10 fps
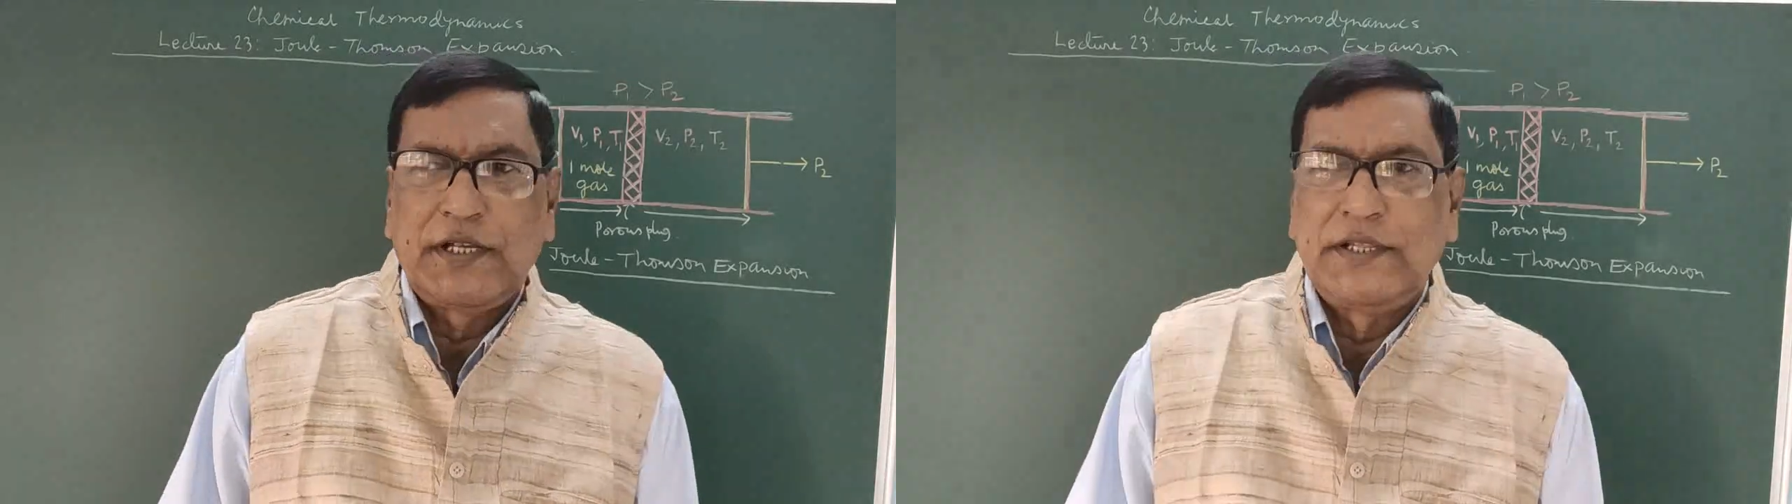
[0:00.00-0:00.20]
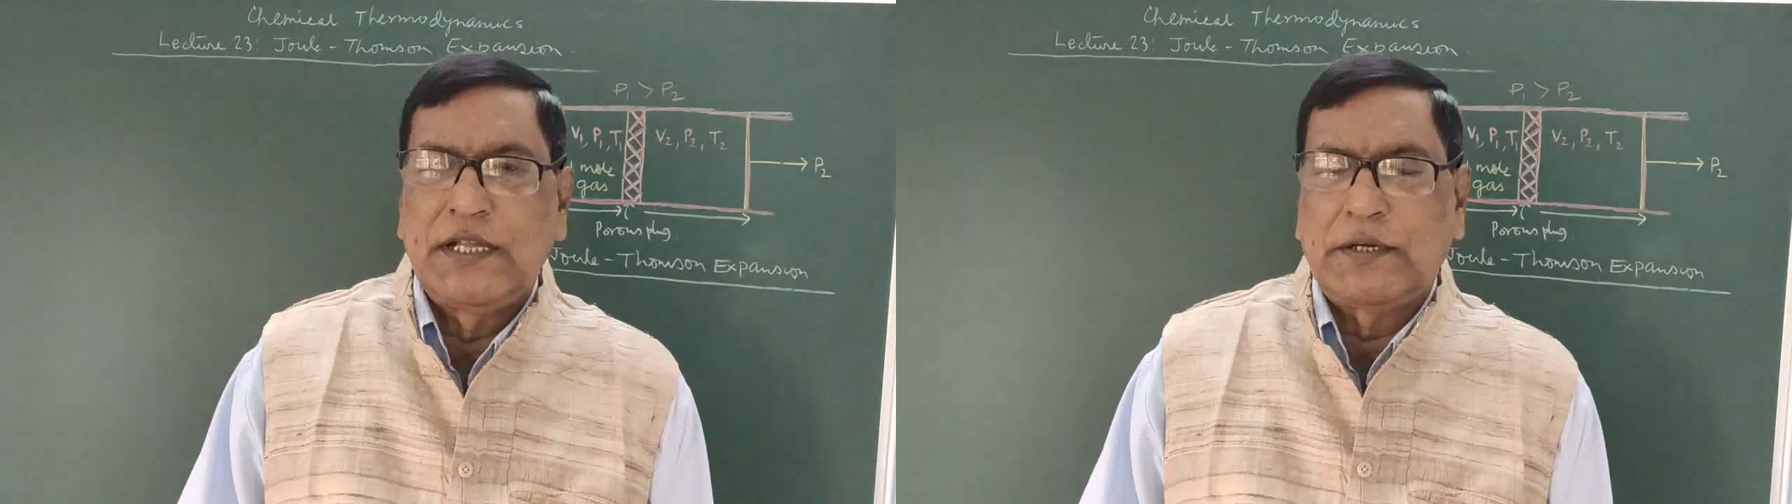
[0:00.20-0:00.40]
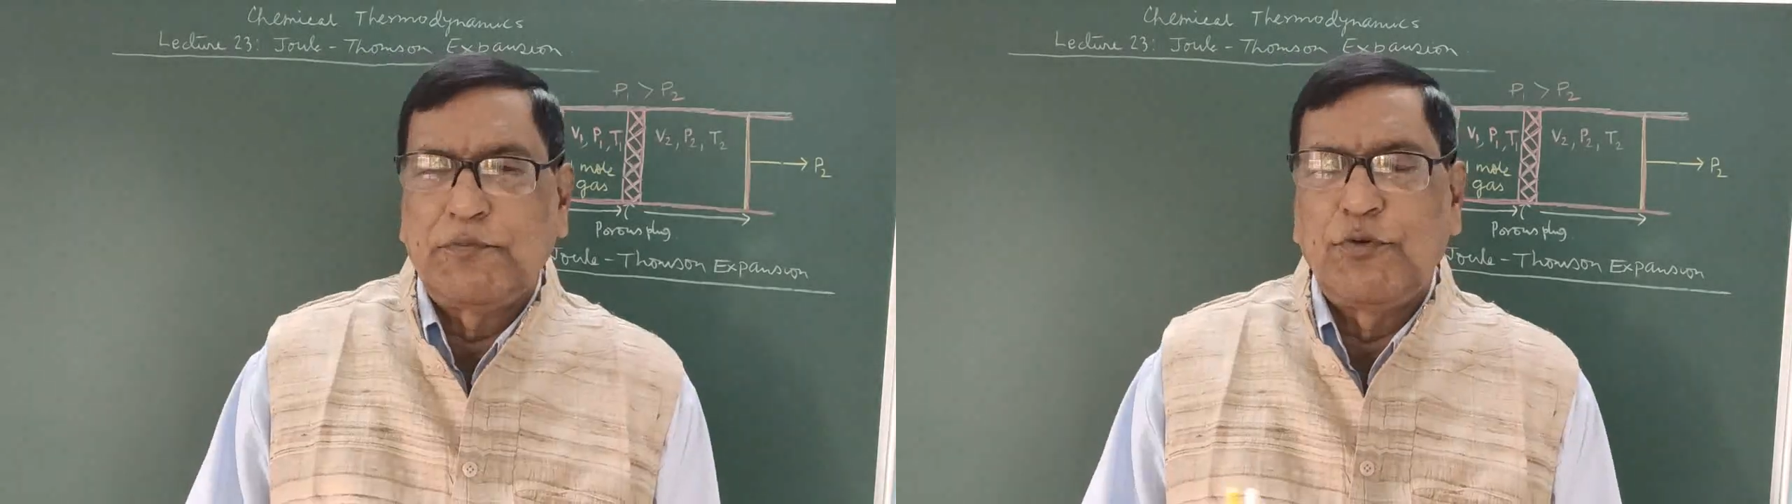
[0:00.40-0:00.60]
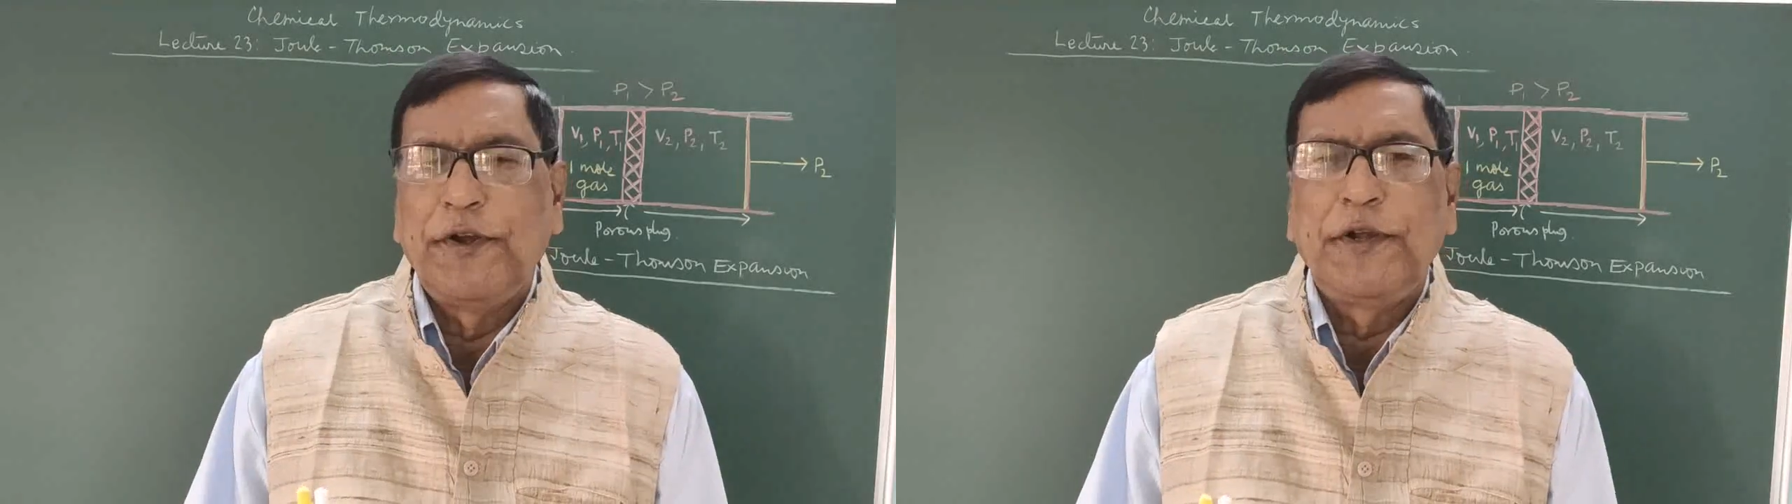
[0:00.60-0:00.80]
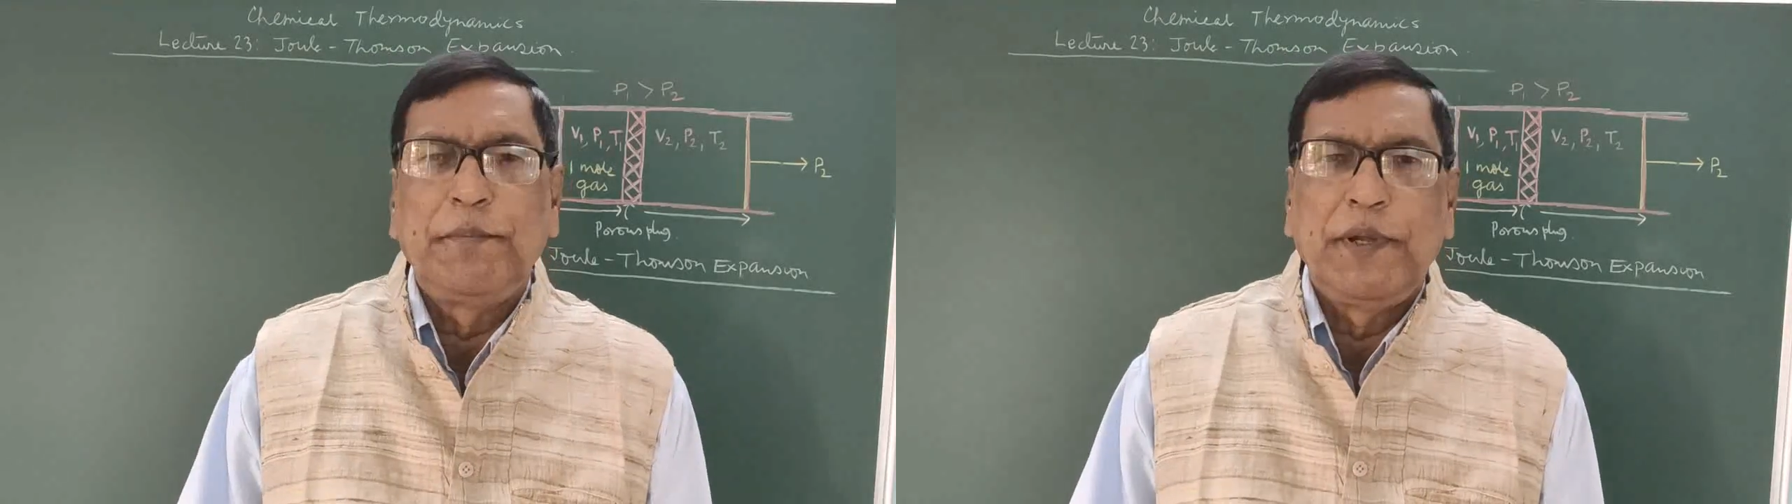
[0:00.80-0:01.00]
That
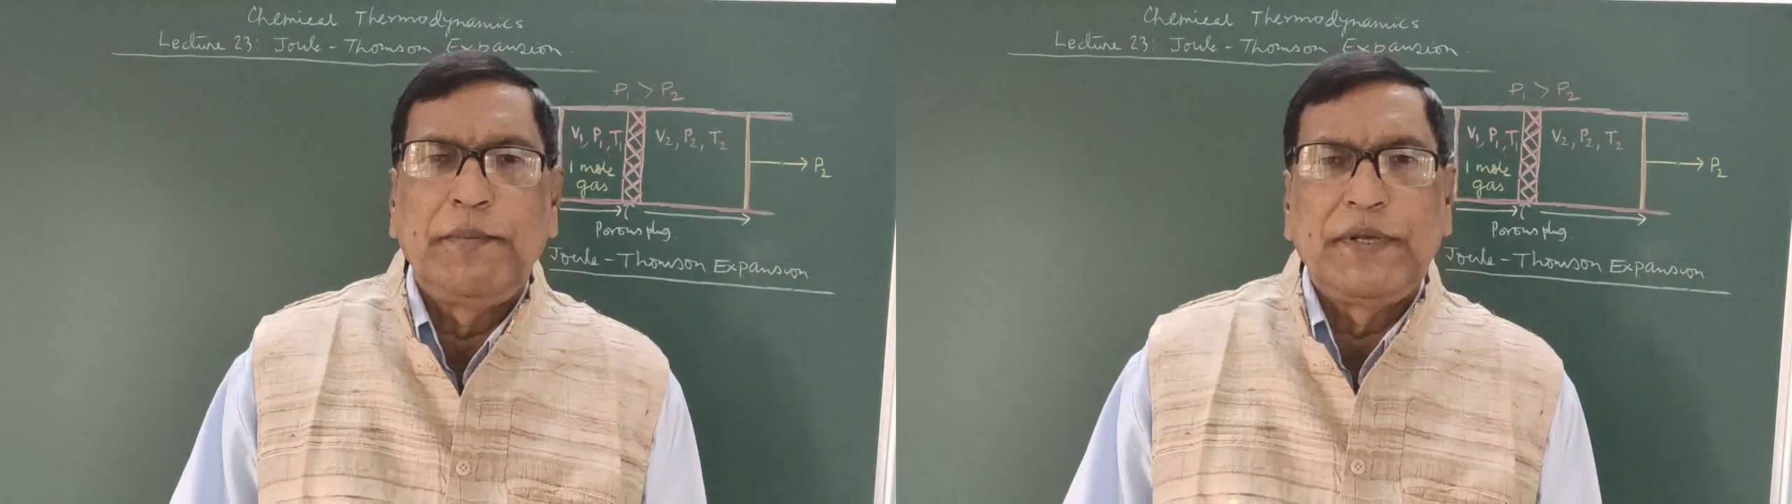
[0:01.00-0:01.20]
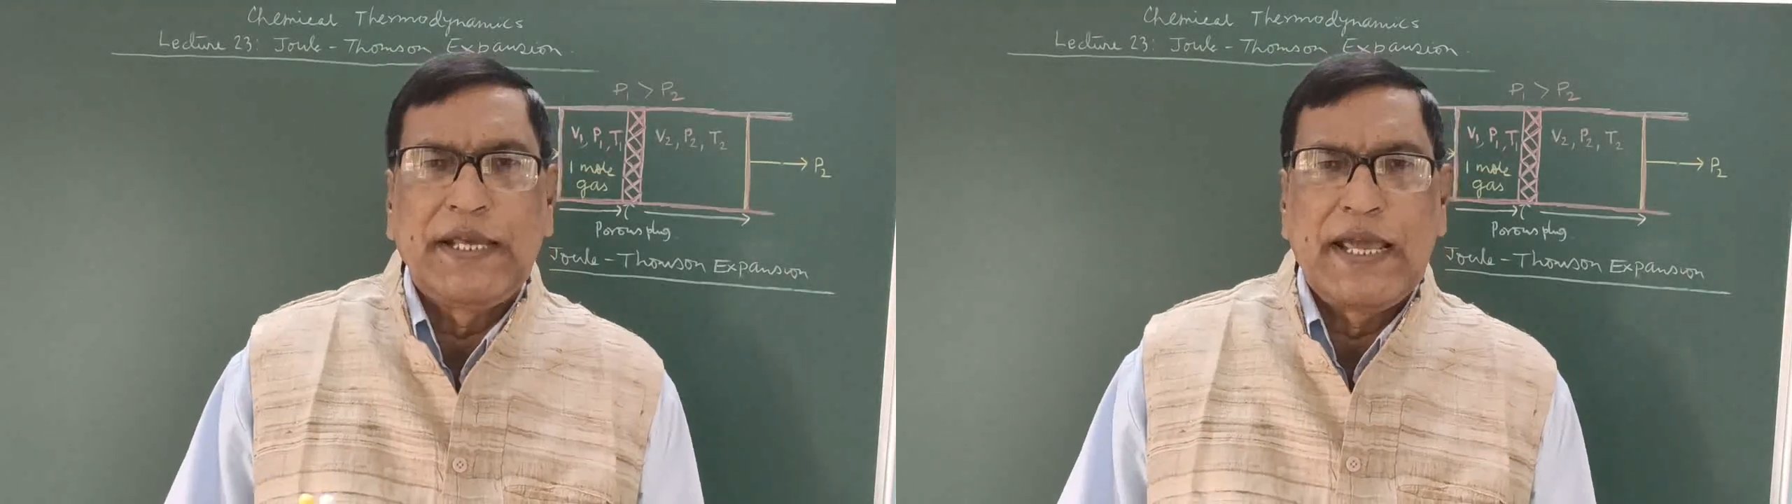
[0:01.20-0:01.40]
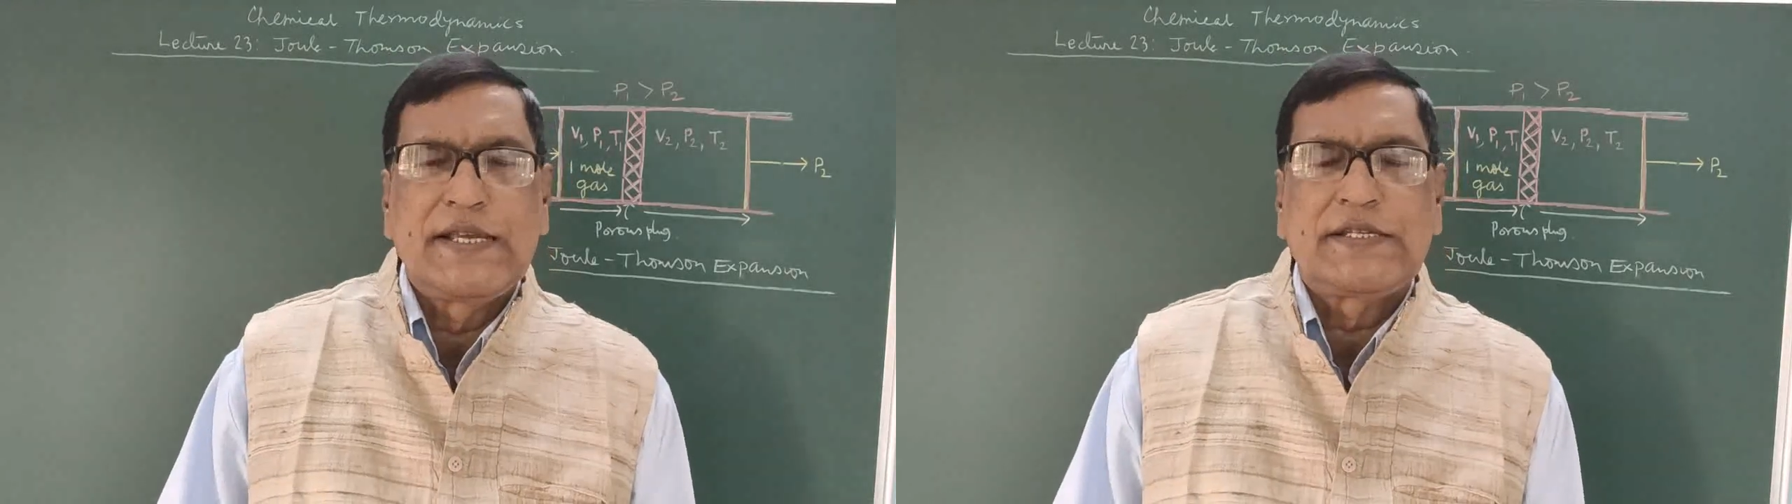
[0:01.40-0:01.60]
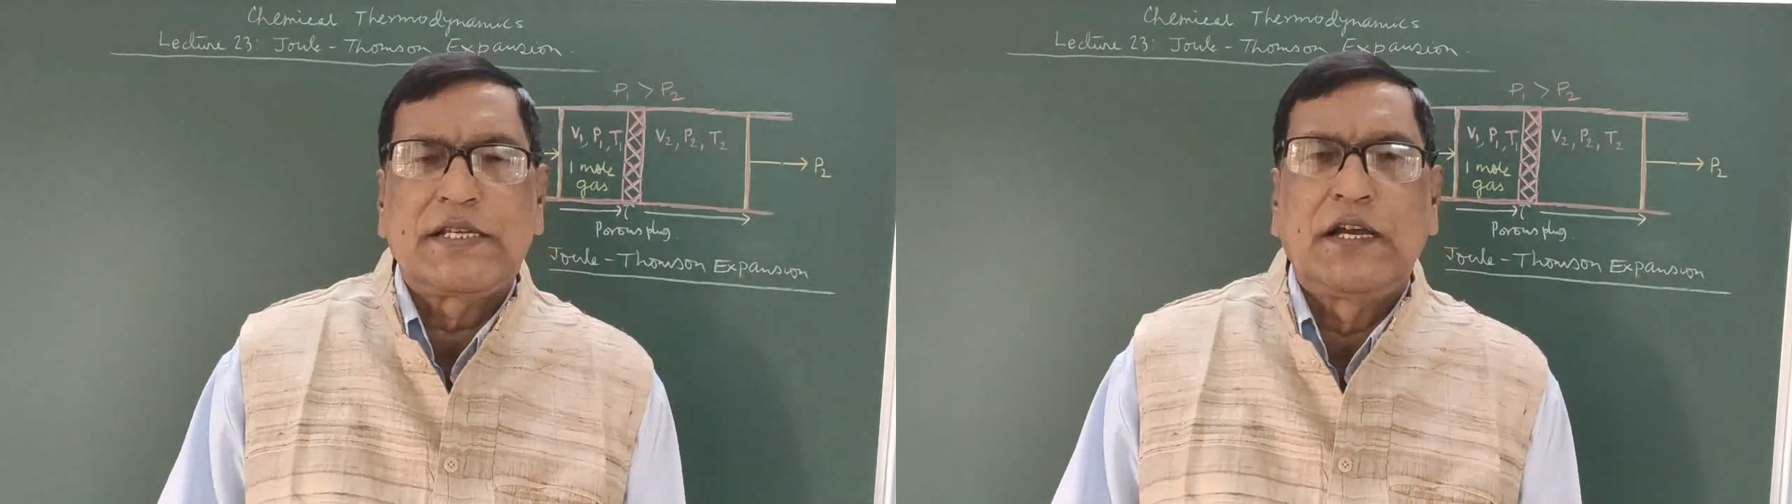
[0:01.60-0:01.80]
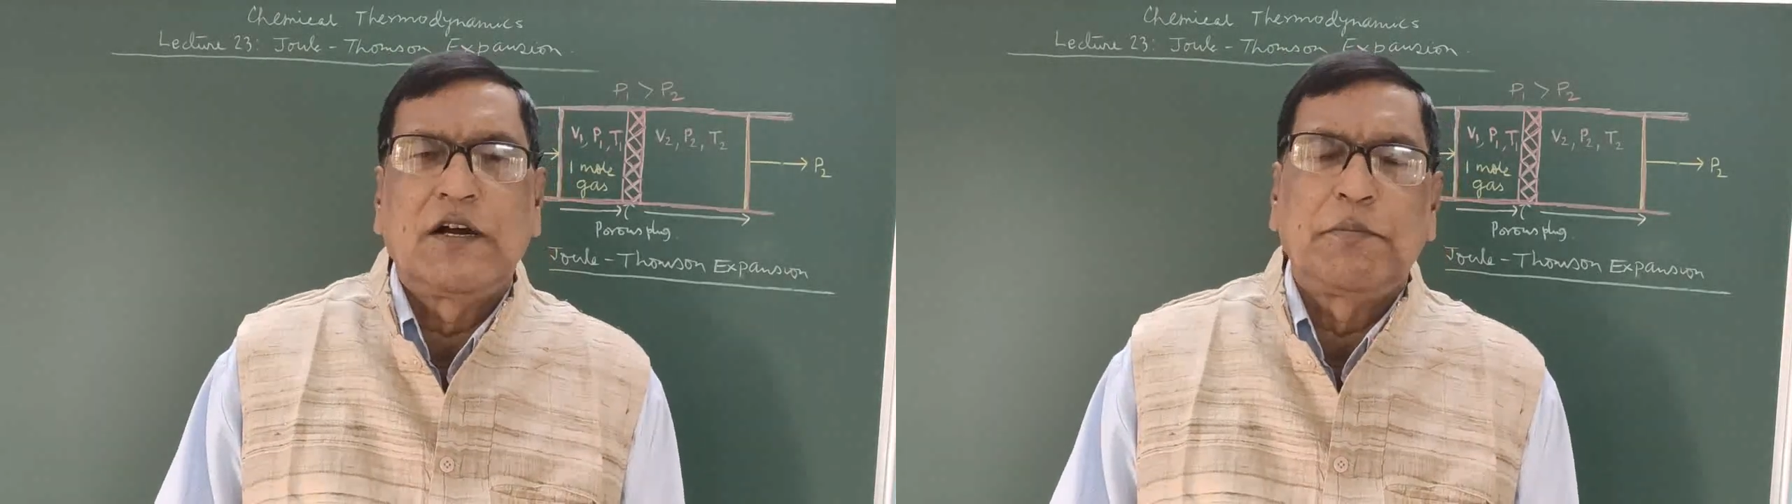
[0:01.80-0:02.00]
fluid may be gas
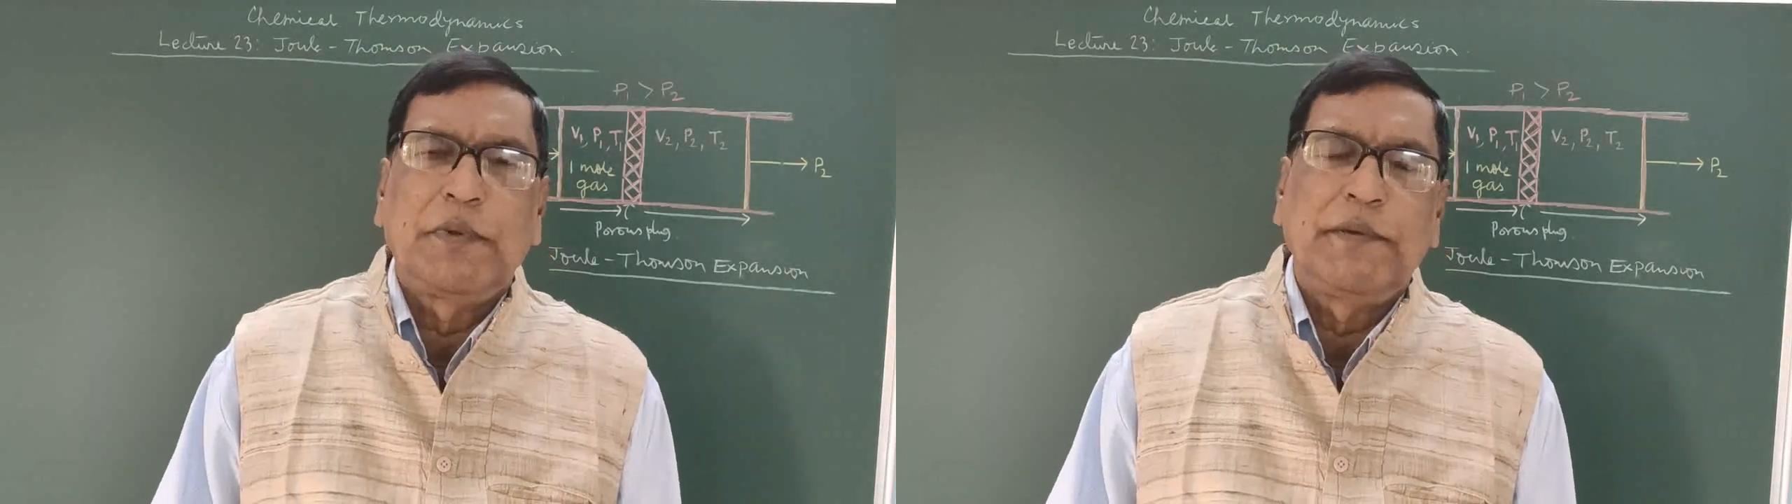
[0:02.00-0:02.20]
or may